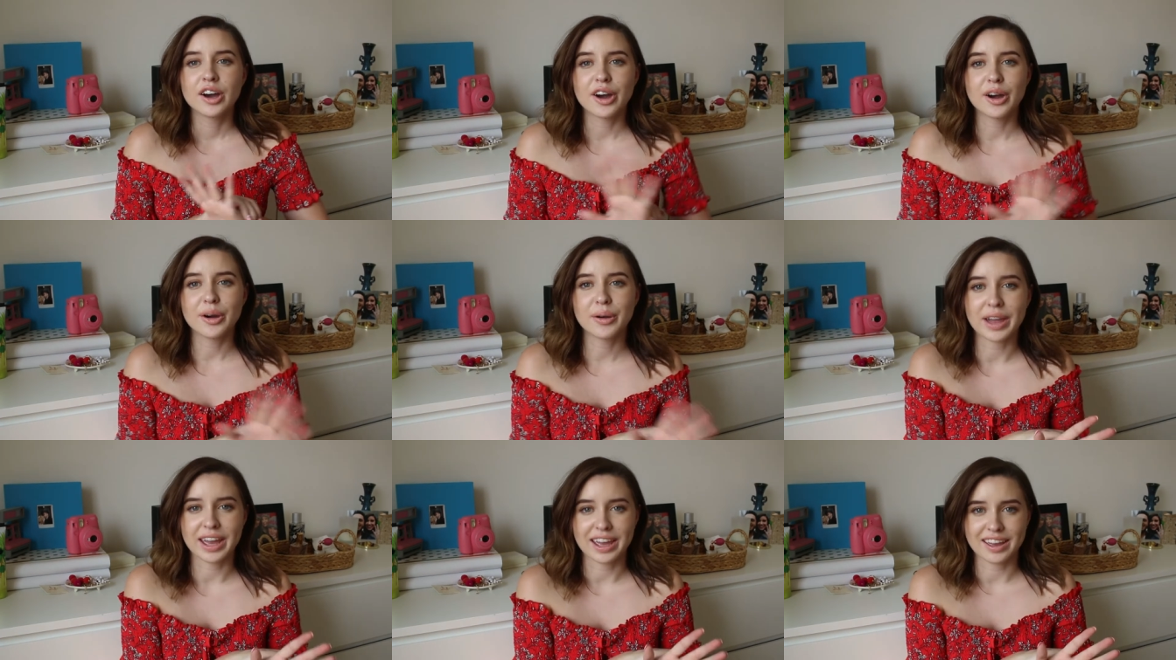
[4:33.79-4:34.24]

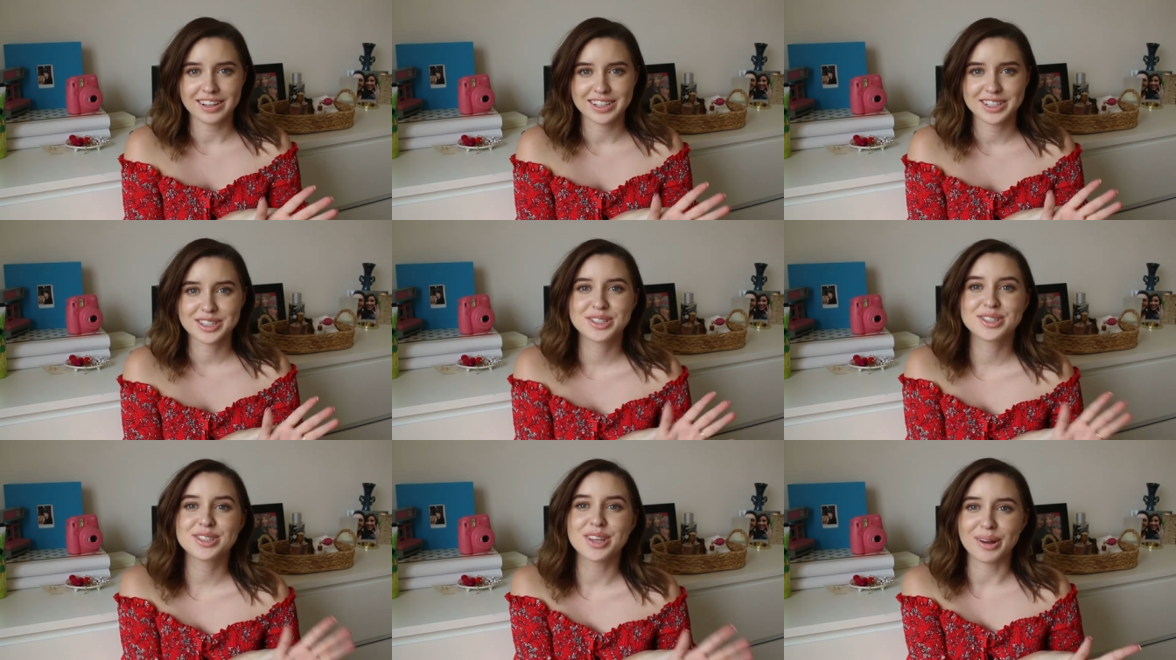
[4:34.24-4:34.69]
Okay,
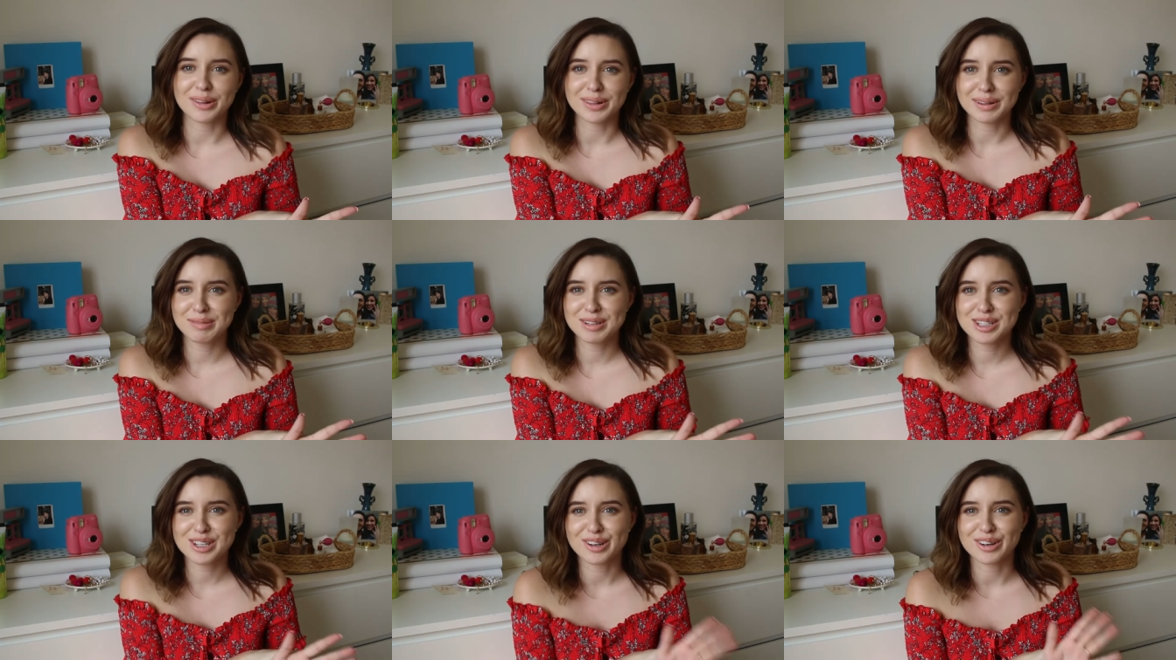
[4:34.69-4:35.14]
so
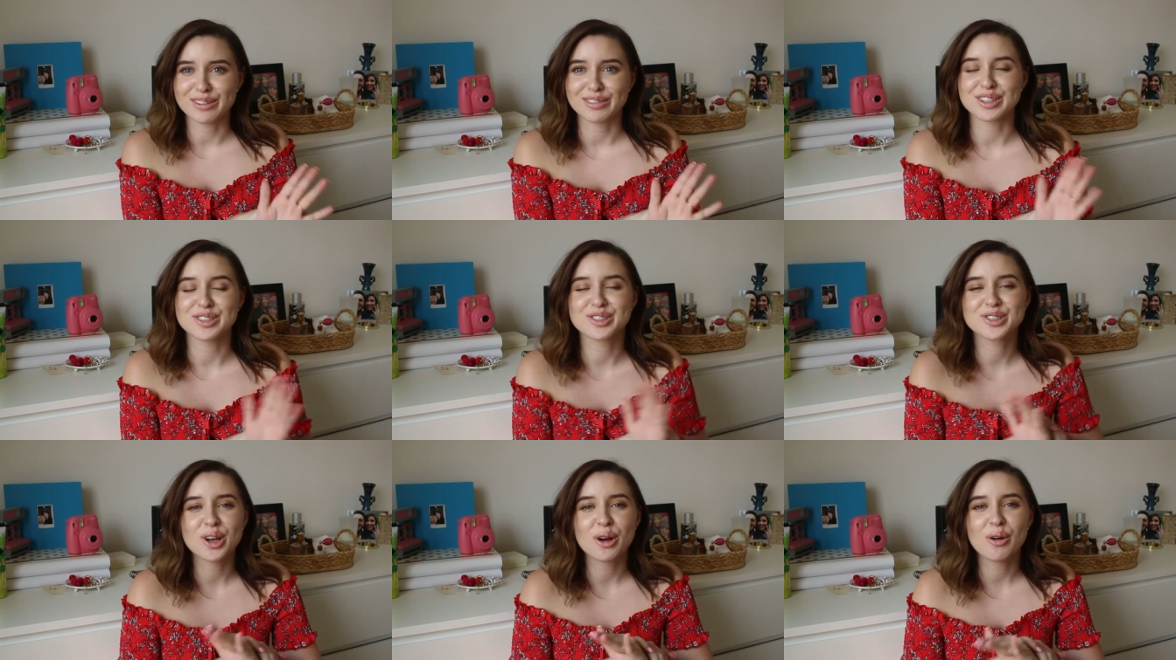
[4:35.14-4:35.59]
let me start
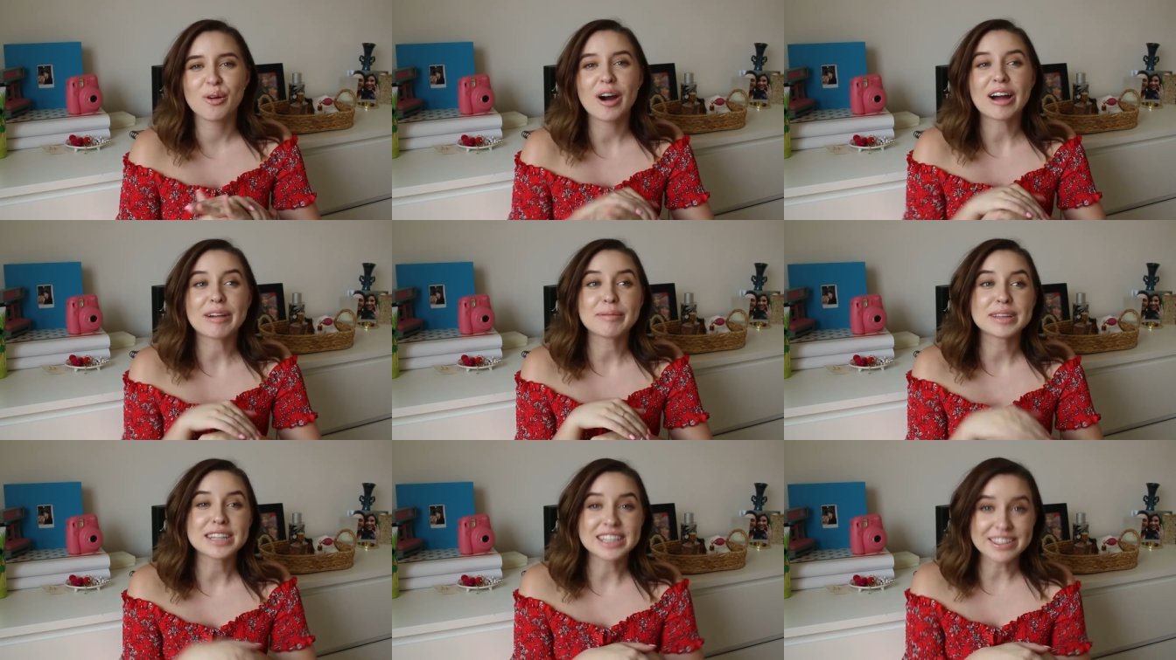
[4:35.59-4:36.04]
over. So
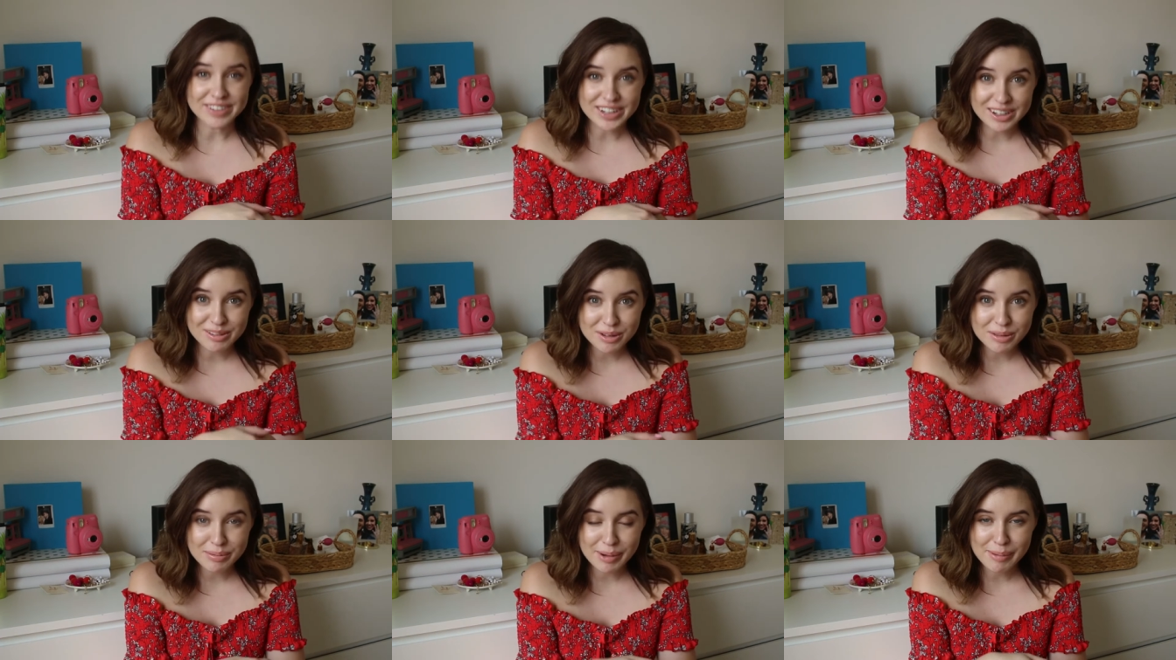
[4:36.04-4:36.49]
I've been
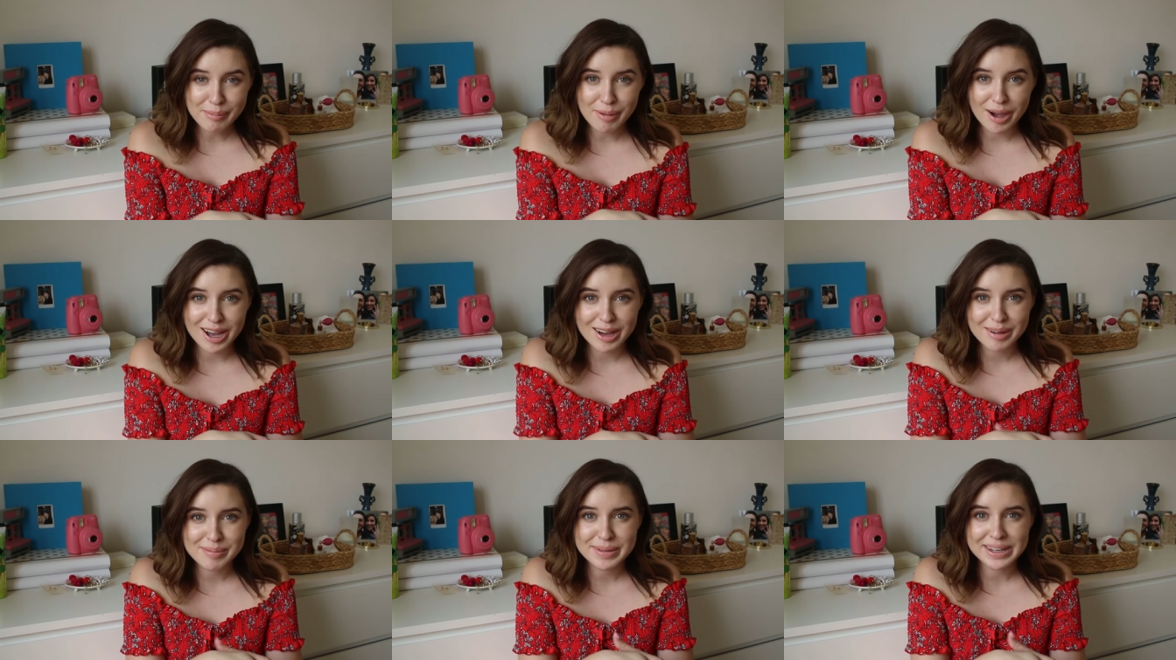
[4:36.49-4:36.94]
living with my
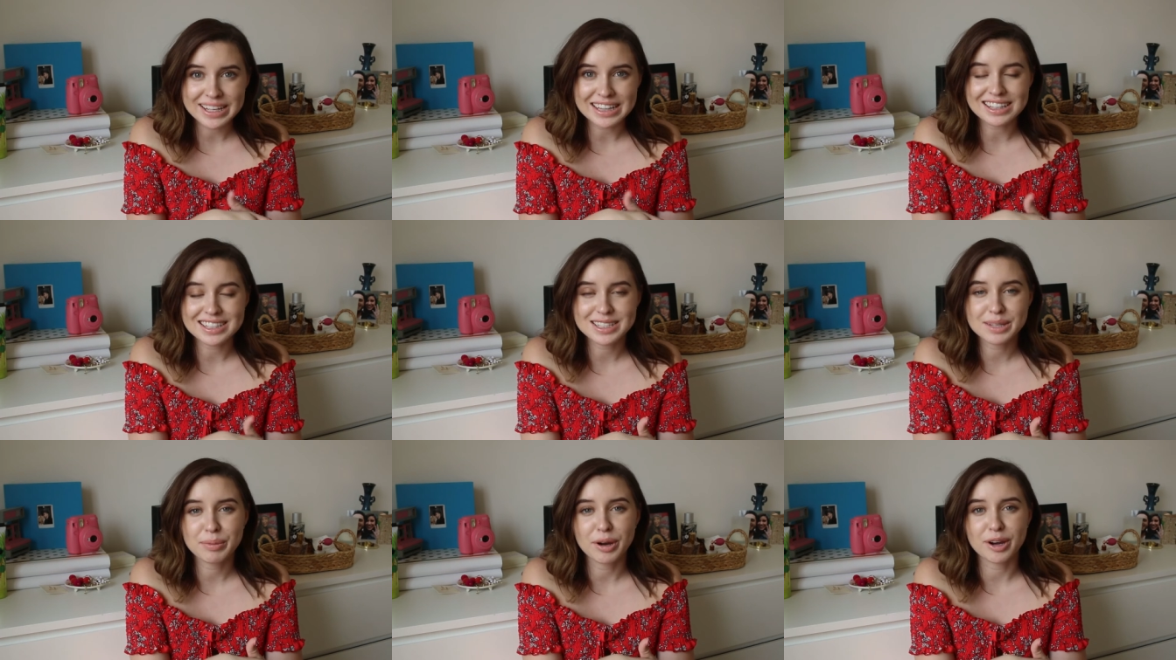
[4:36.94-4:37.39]
mom in
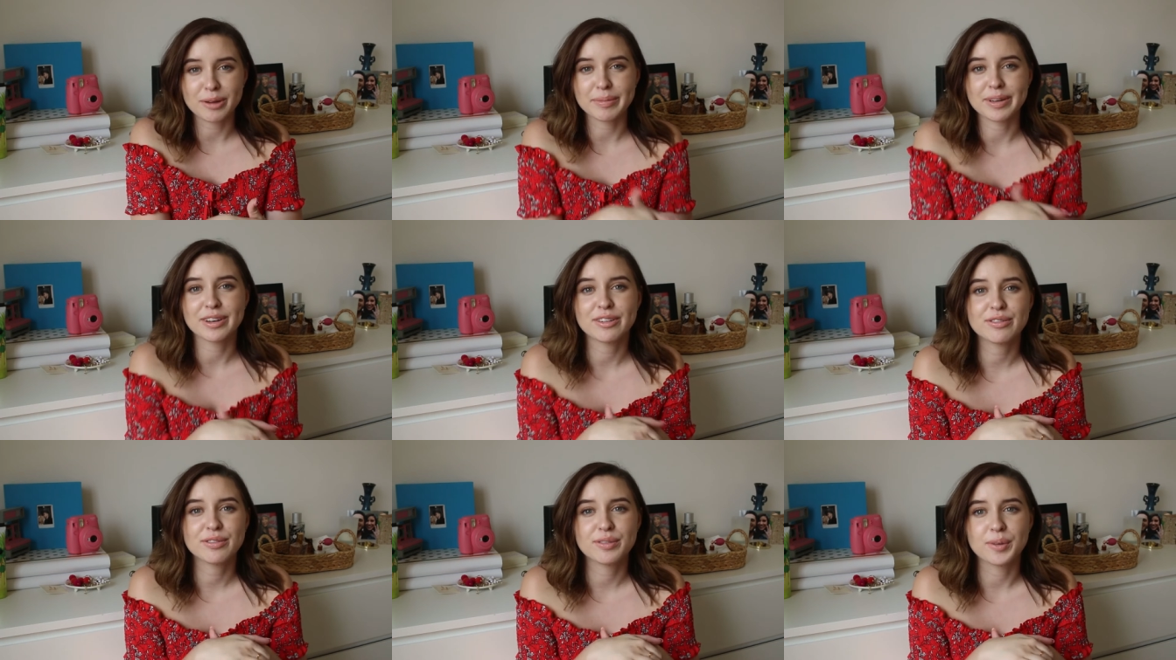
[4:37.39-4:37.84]
this
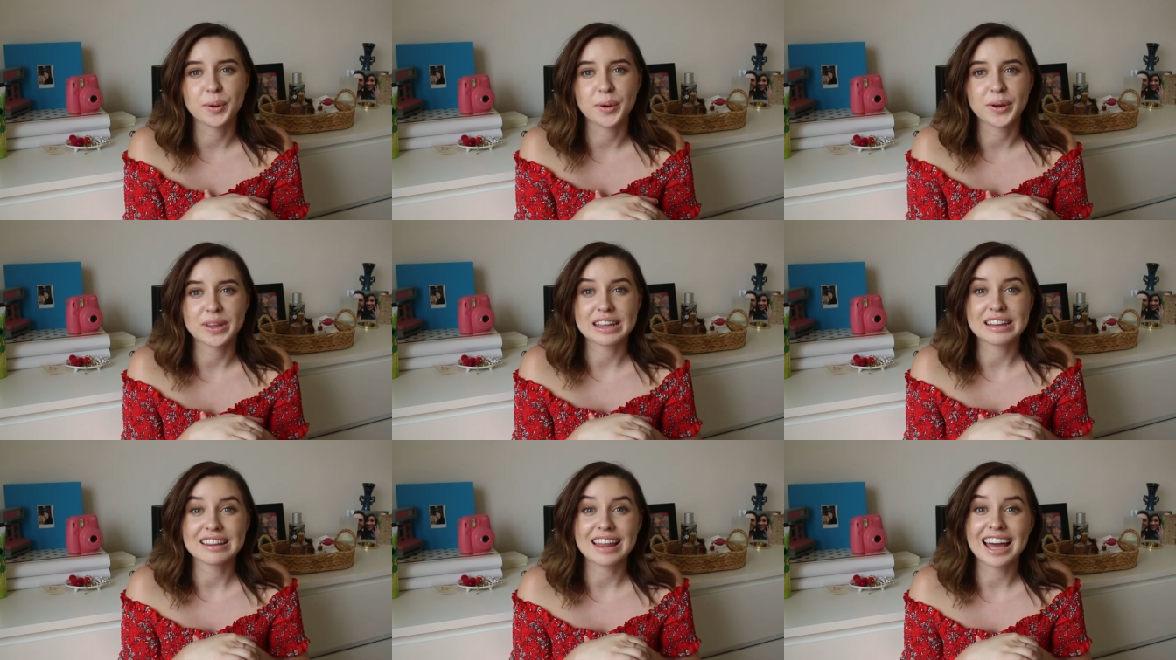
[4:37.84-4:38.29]
apartment
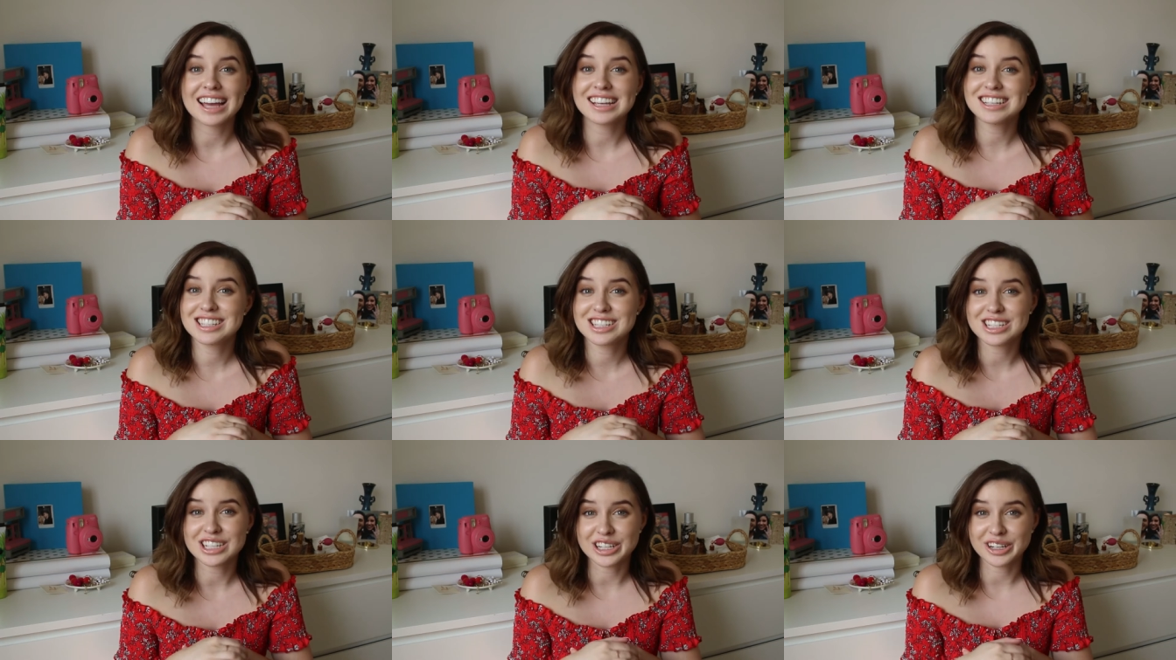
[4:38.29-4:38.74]
for the
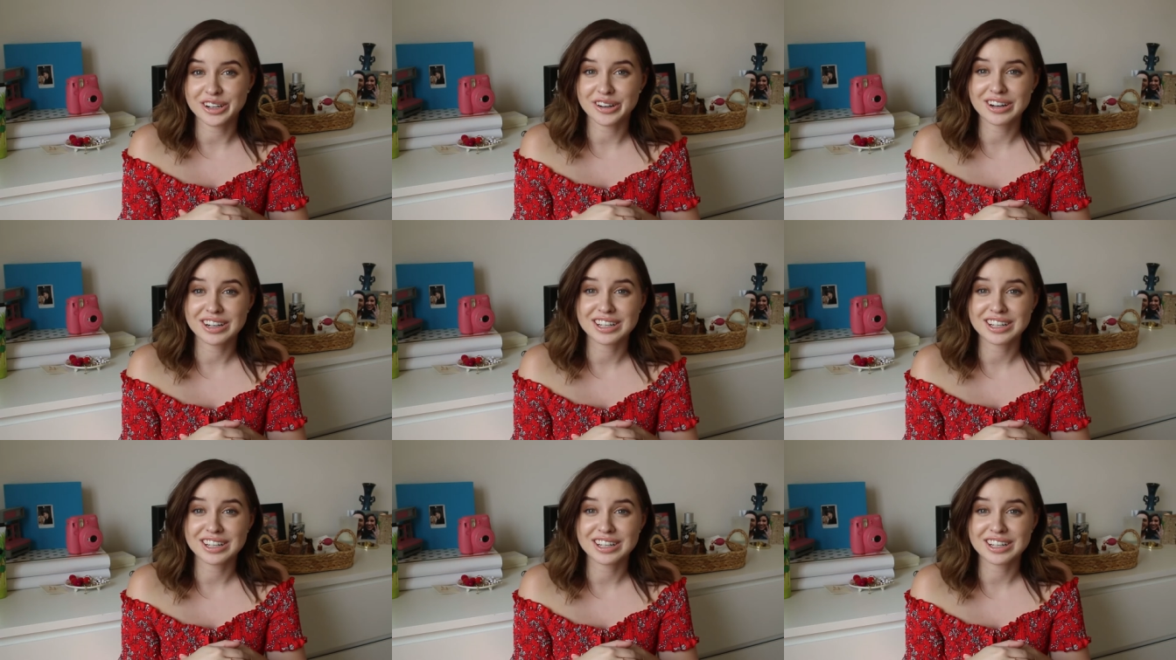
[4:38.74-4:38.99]
last year,